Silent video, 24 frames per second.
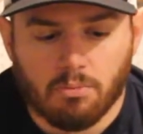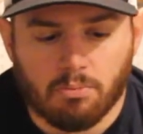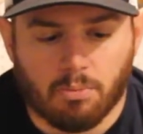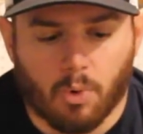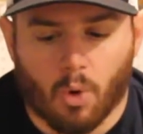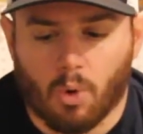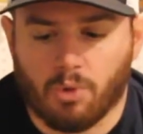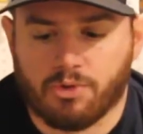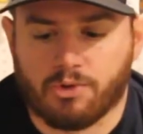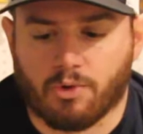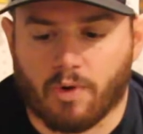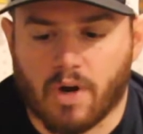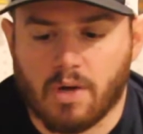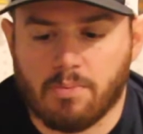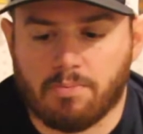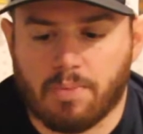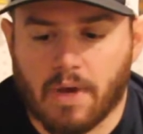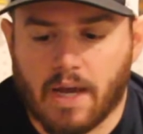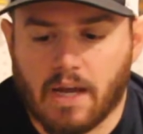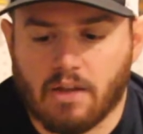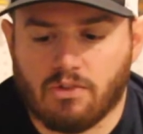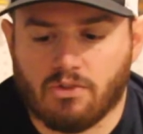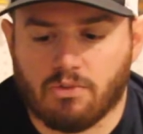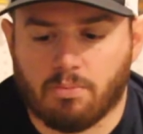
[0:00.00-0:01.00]
both great
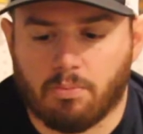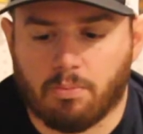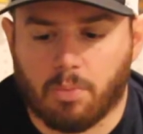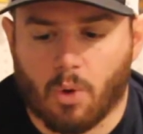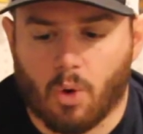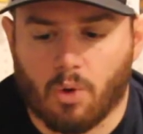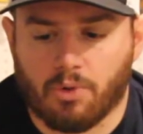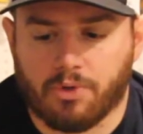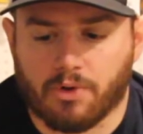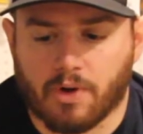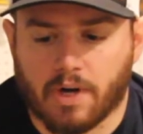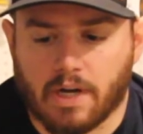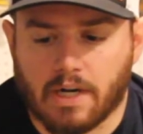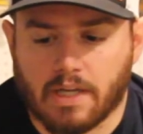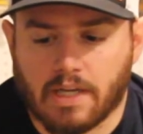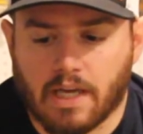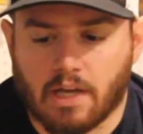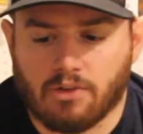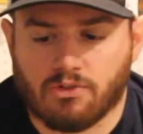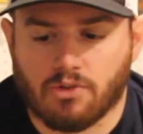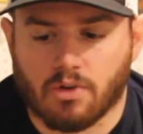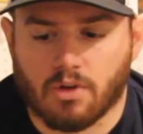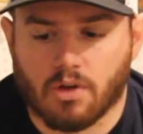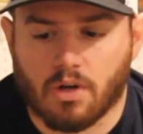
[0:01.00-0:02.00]
baits, both are going to
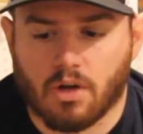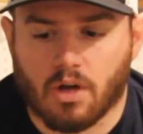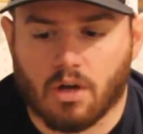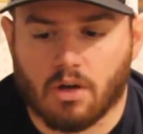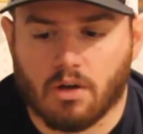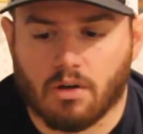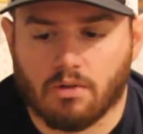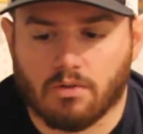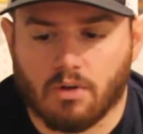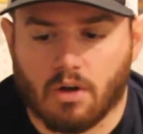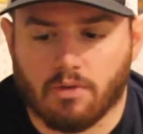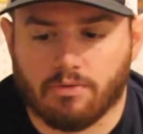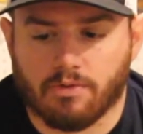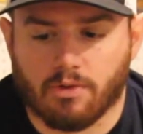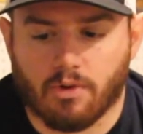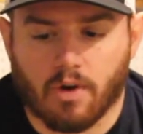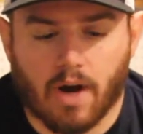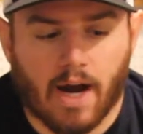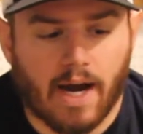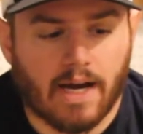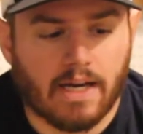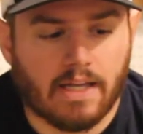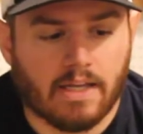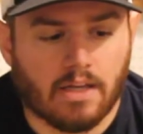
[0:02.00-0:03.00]
get you a
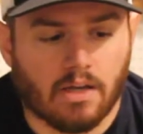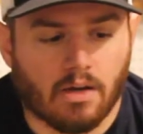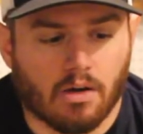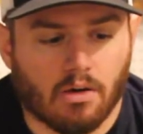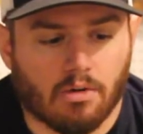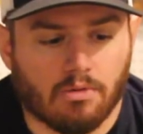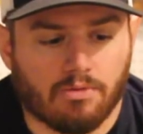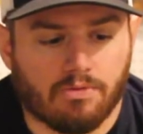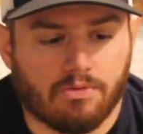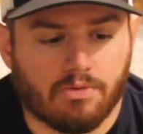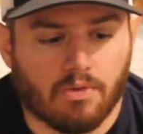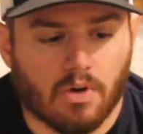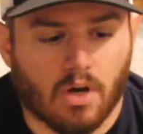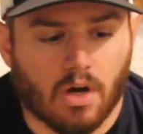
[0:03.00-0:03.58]
variety of